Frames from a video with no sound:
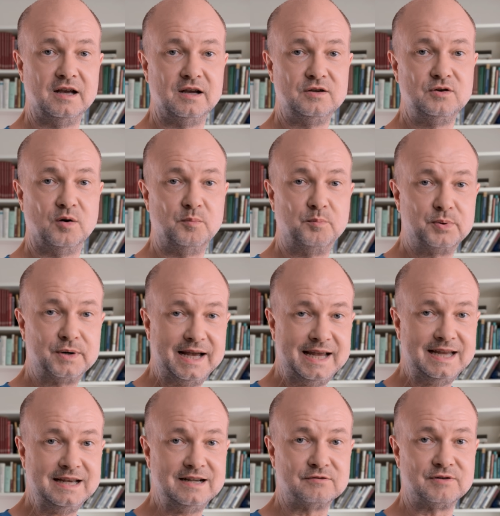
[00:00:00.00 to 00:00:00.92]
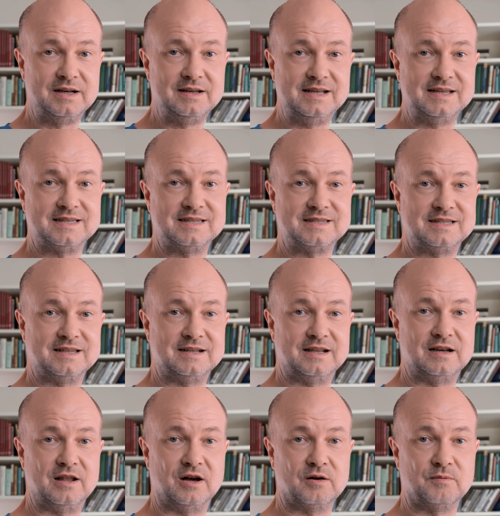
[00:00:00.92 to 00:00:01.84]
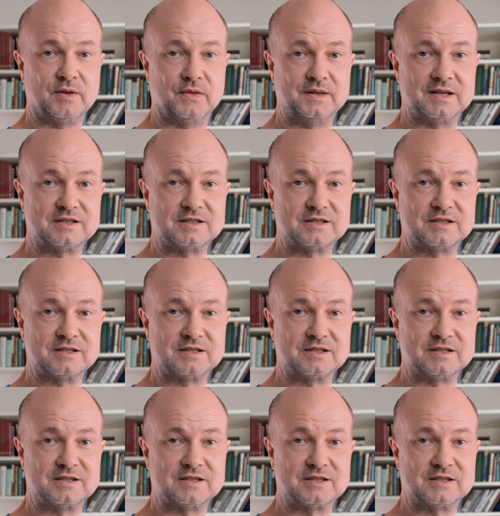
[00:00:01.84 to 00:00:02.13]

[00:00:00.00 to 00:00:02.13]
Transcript: Your brain releases it along with